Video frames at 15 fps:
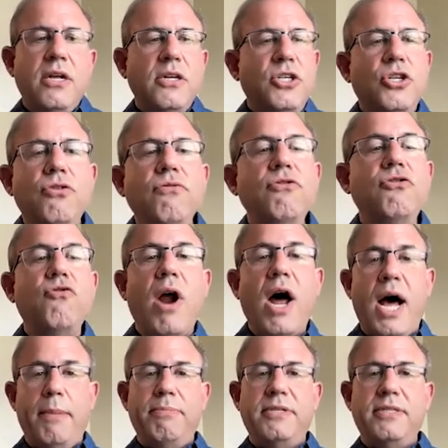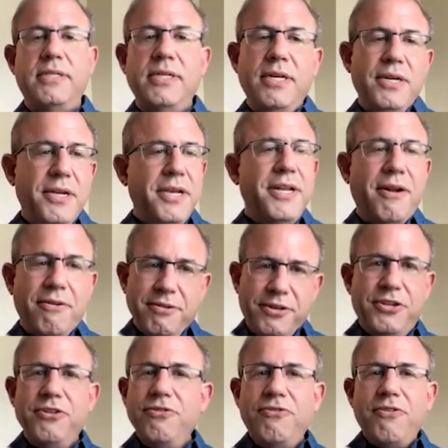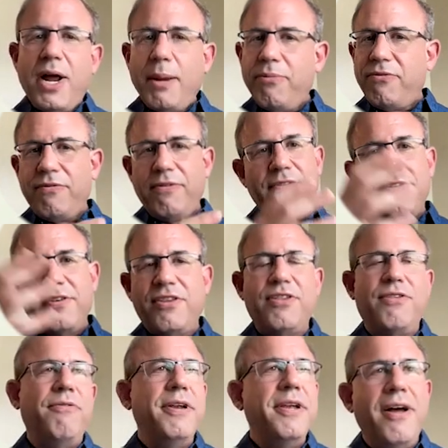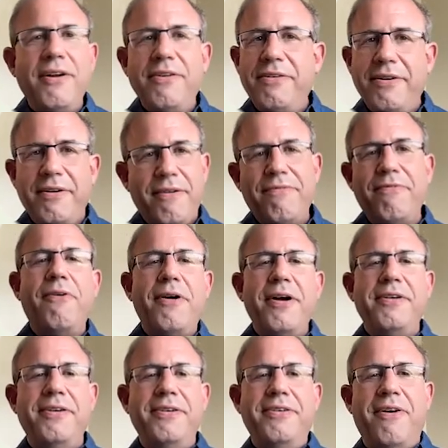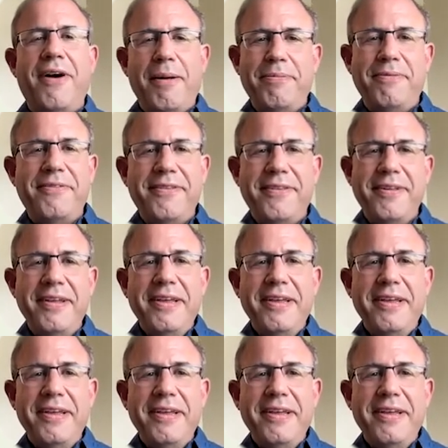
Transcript: two drops, you know, two drops versus 300 or 400 drops